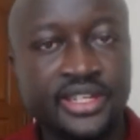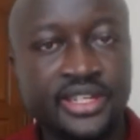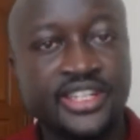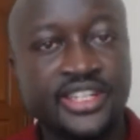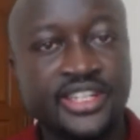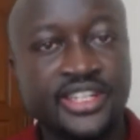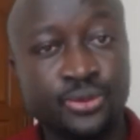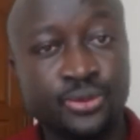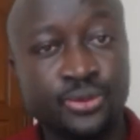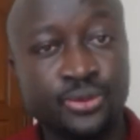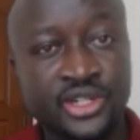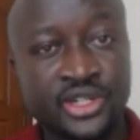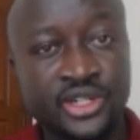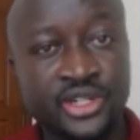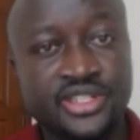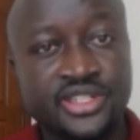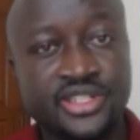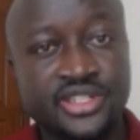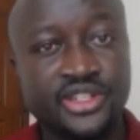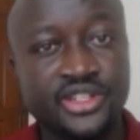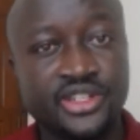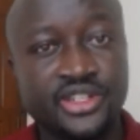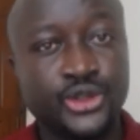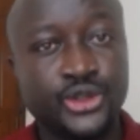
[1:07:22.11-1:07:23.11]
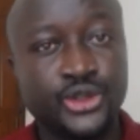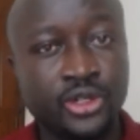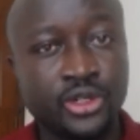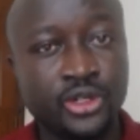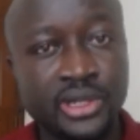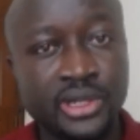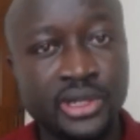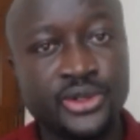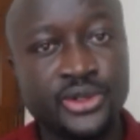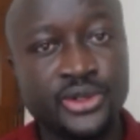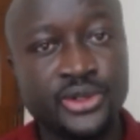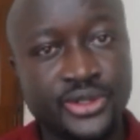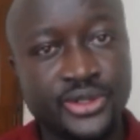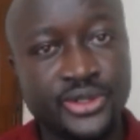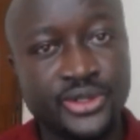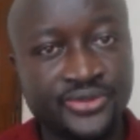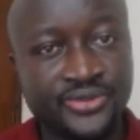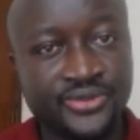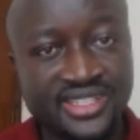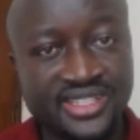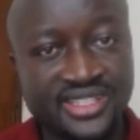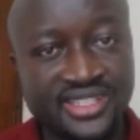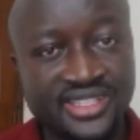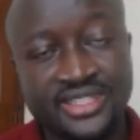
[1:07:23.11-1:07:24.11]
is what we'll be able to
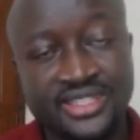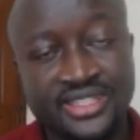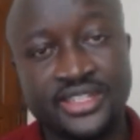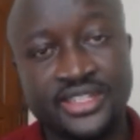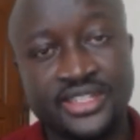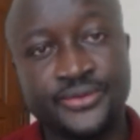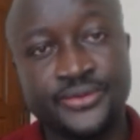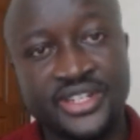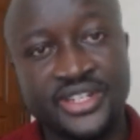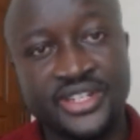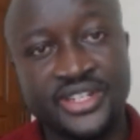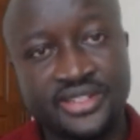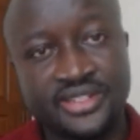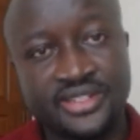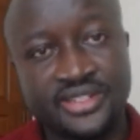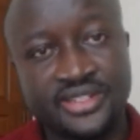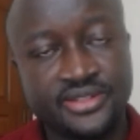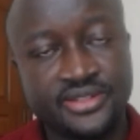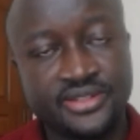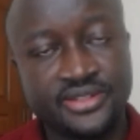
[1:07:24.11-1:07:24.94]
invest as an investor.